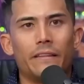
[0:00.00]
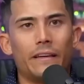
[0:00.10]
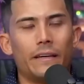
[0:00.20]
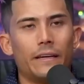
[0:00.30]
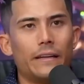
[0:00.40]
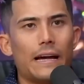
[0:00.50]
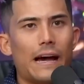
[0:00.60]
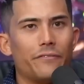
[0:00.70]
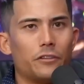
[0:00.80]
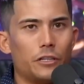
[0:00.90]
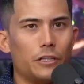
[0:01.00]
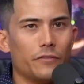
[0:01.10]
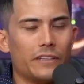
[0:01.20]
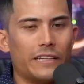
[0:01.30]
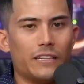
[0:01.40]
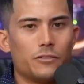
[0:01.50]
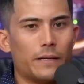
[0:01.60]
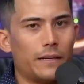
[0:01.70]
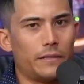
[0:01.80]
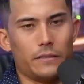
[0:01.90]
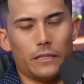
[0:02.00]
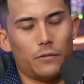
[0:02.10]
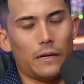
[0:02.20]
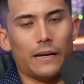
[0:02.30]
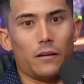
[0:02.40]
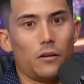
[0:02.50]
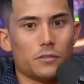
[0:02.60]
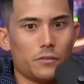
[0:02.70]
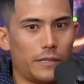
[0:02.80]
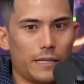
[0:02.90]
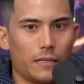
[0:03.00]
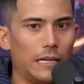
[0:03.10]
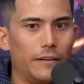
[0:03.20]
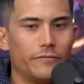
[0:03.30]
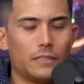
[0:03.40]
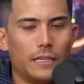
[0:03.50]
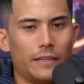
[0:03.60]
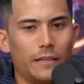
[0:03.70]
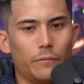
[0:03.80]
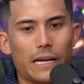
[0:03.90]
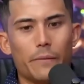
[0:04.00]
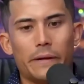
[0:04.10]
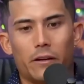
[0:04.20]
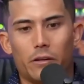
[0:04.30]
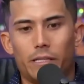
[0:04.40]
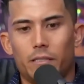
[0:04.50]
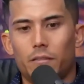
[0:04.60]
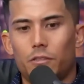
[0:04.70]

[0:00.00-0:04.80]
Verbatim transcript: and then after a year of engagement, I, you know, I also again left, and then we got married.